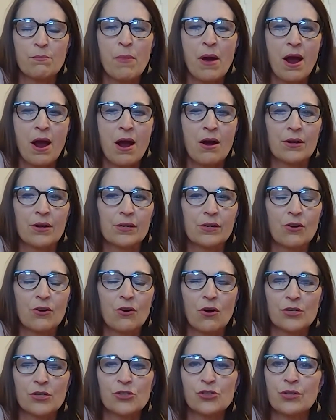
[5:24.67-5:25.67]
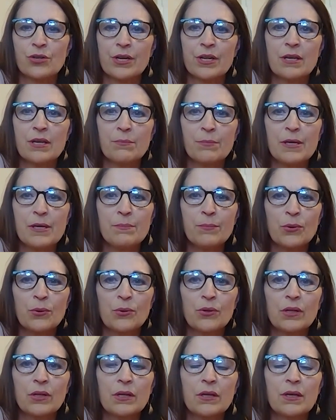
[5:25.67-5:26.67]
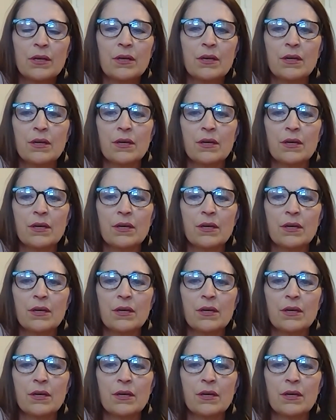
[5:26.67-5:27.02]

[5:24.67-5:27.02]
about cross-training people.